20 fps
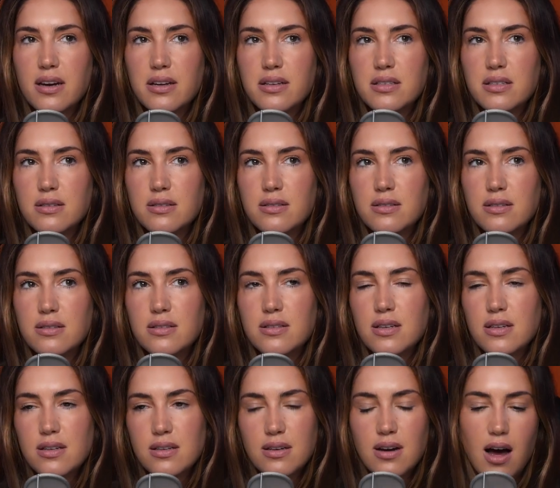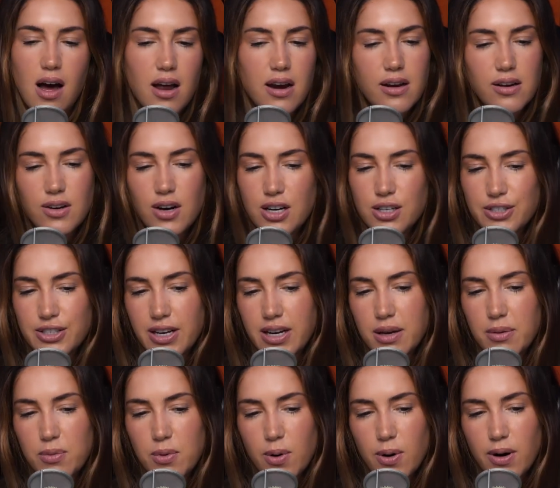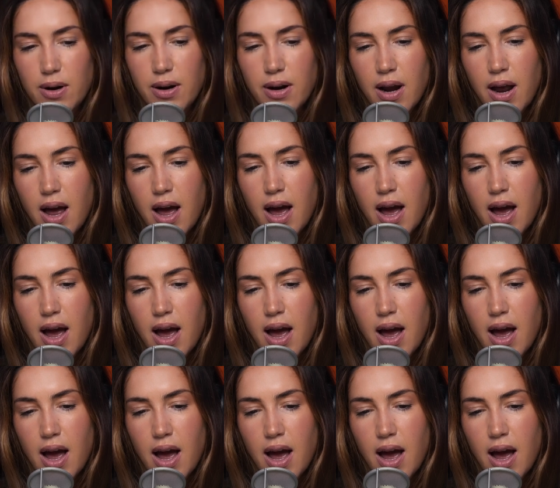it to not a crush anymore.